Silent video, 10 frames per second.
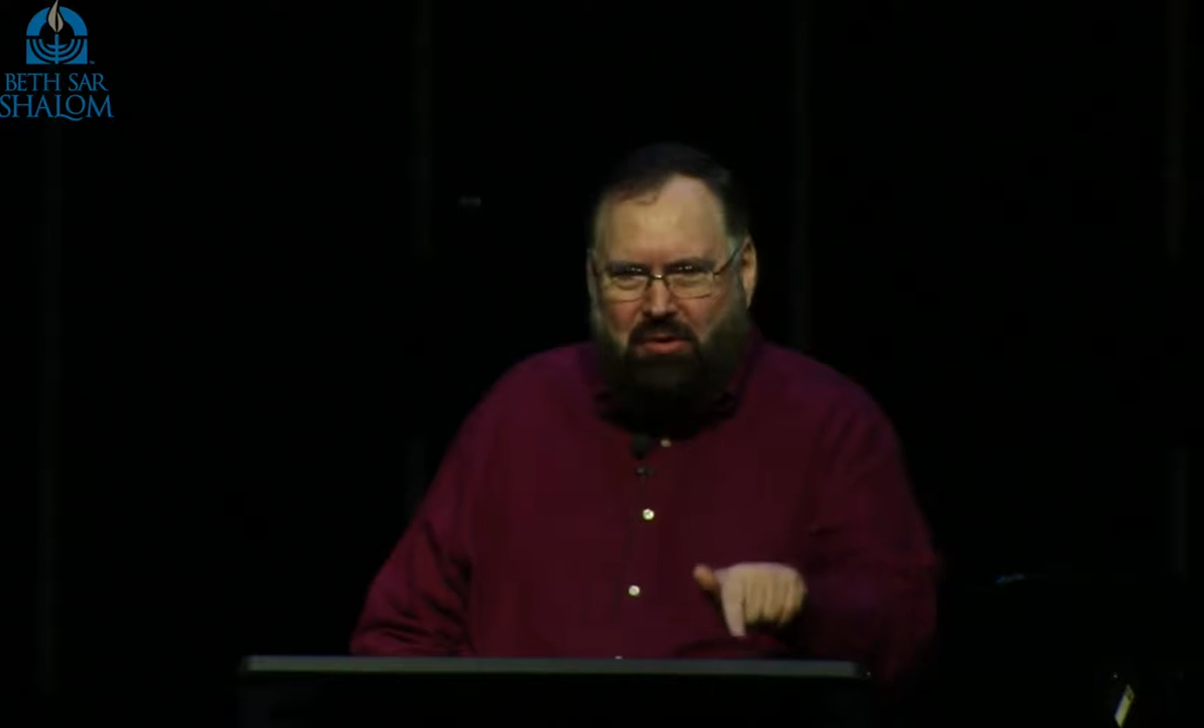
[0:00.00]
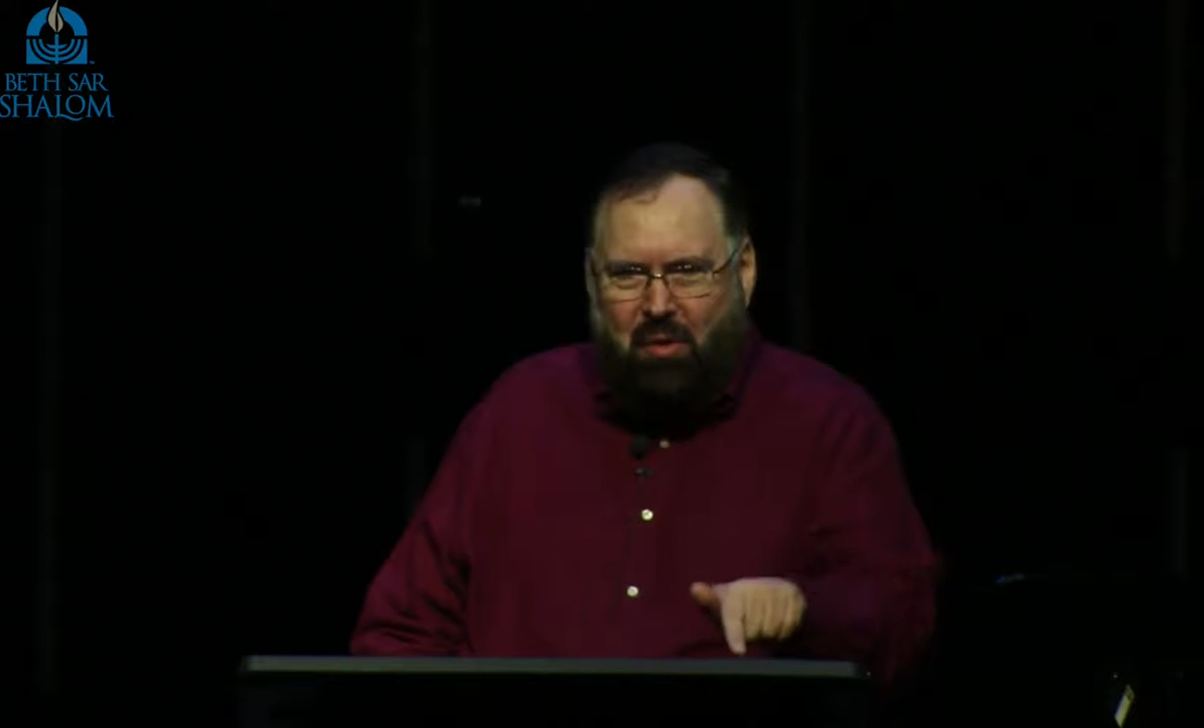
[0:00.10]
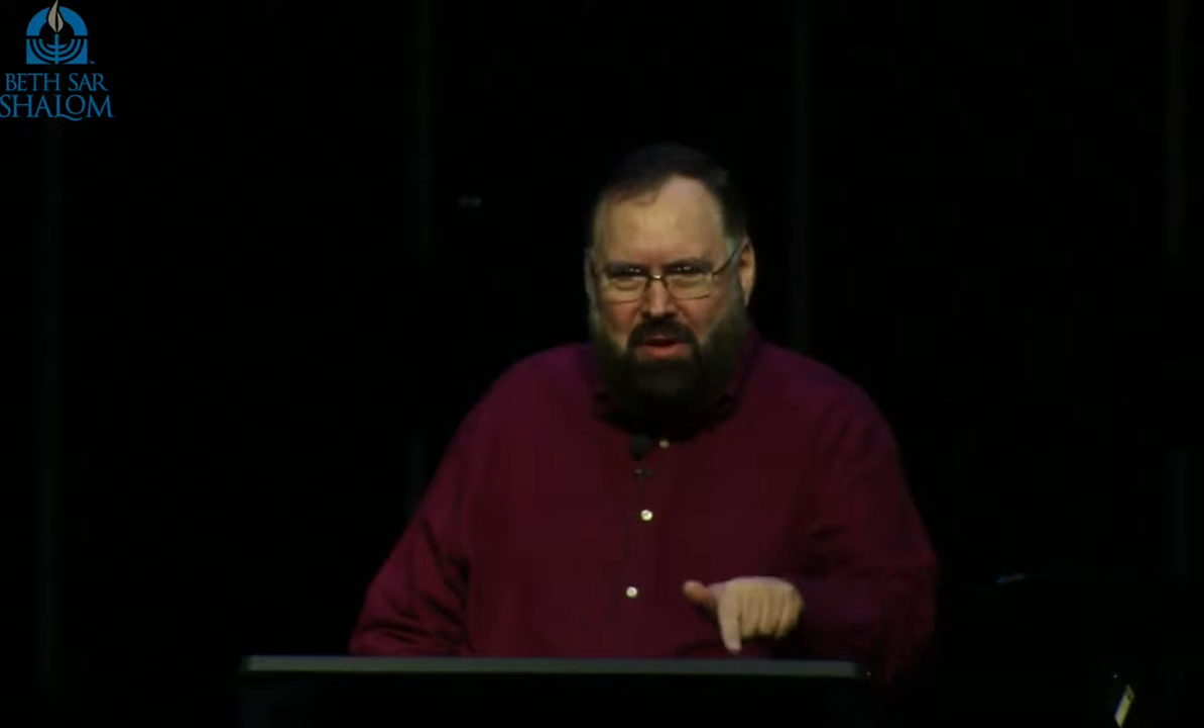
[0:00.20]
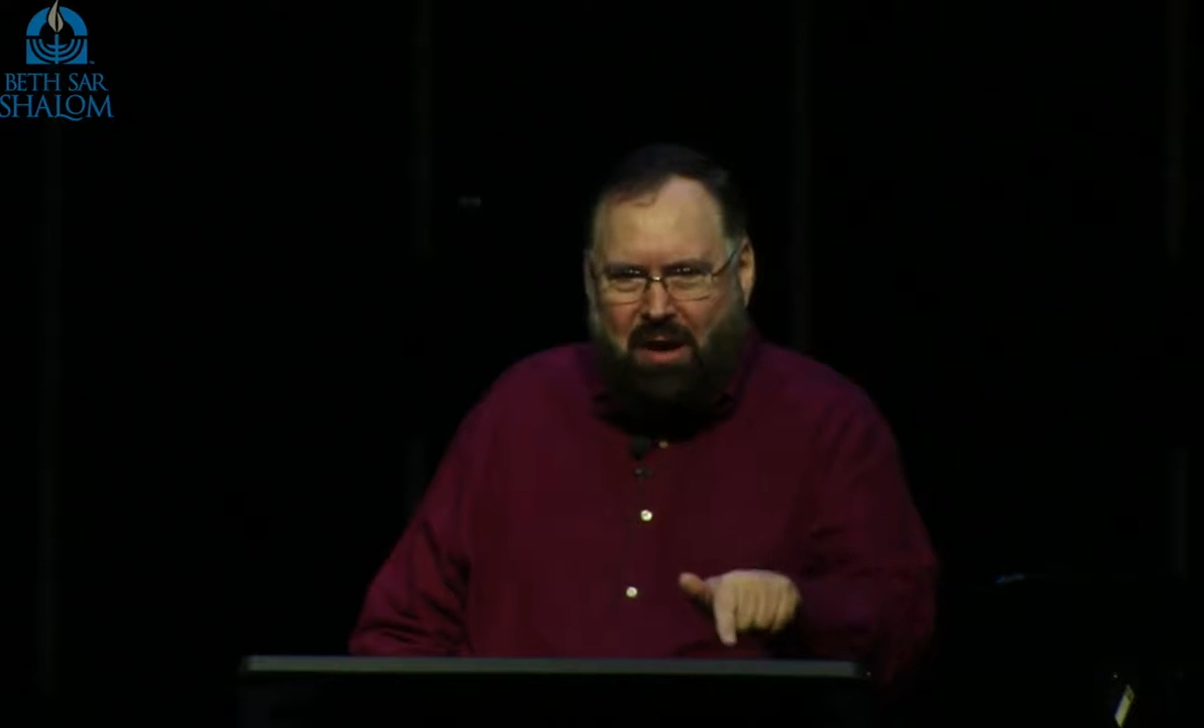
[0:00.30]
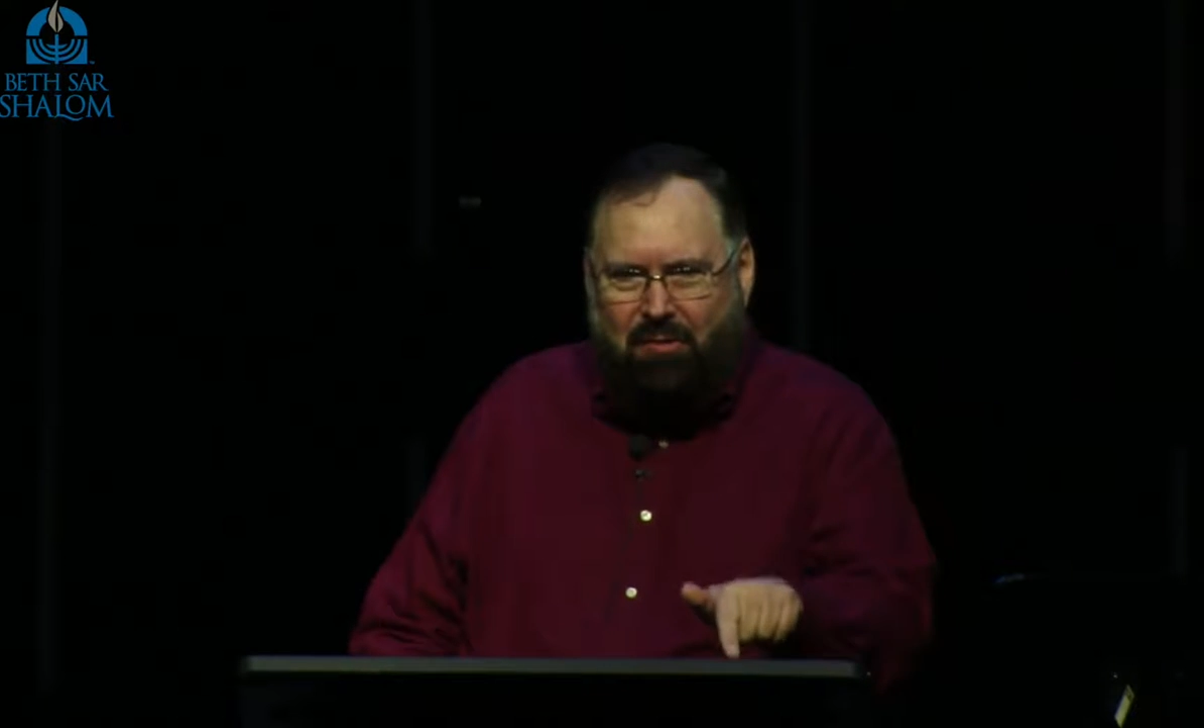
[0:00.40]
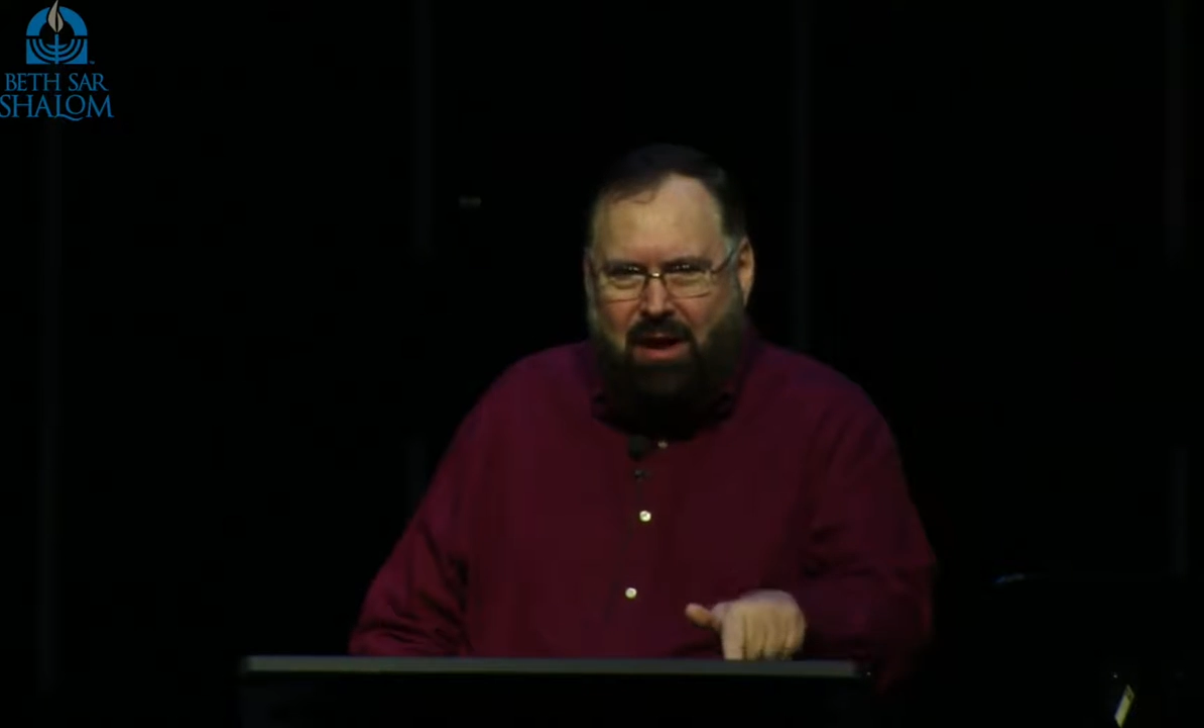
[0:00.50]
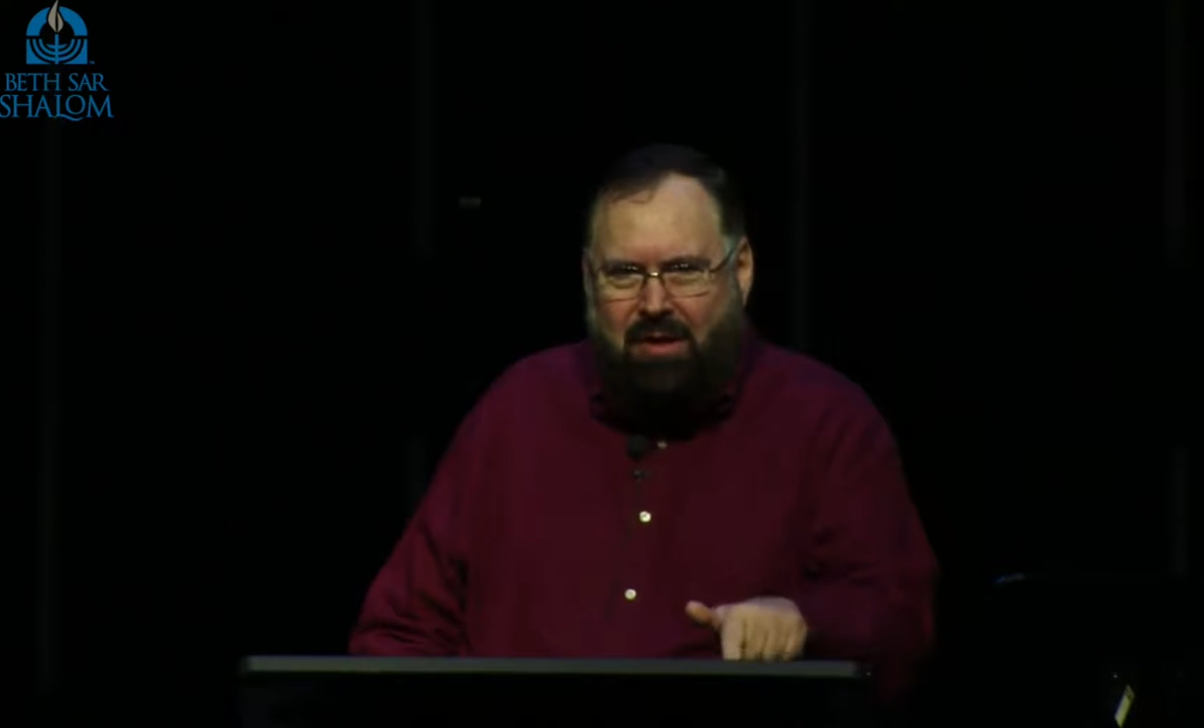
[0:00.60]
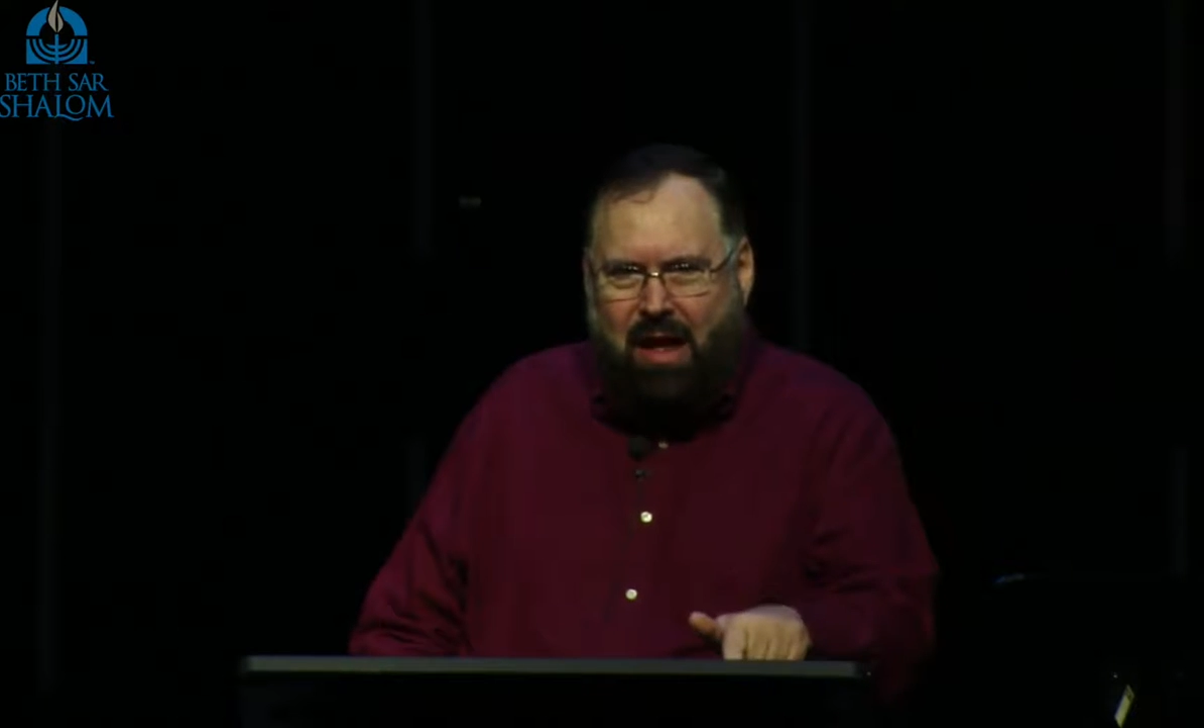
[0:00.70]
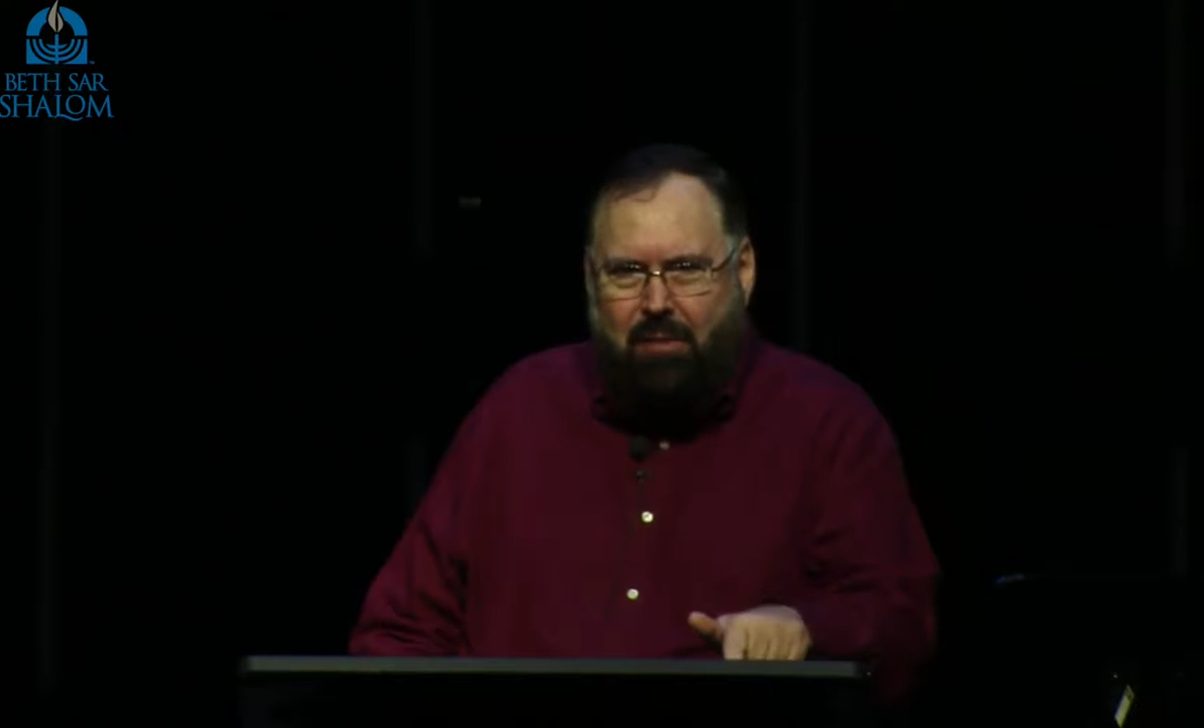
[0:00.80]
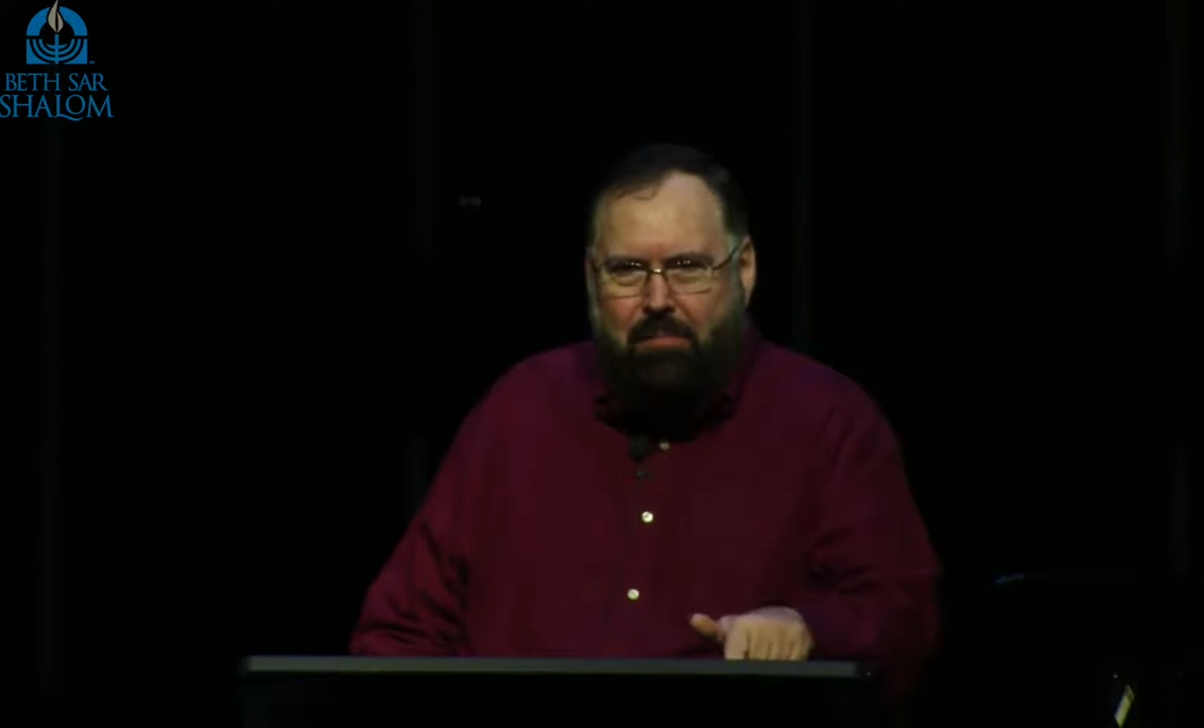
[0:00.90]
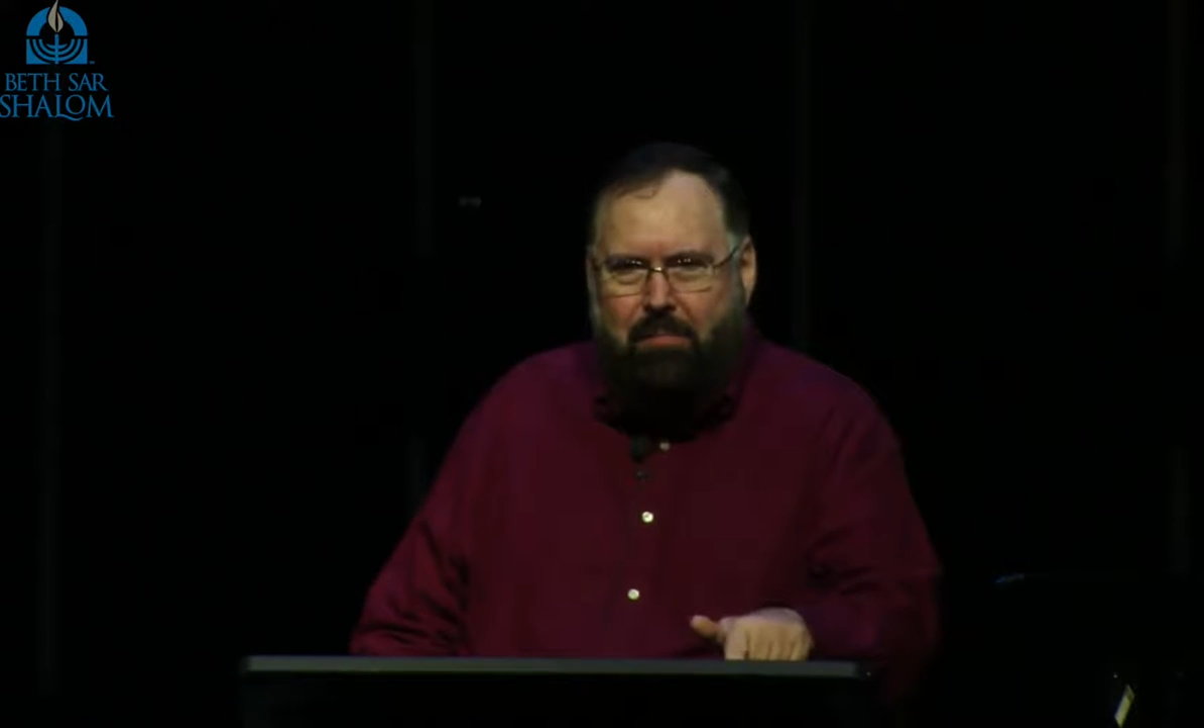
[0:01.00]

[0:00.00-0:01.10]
going on right now.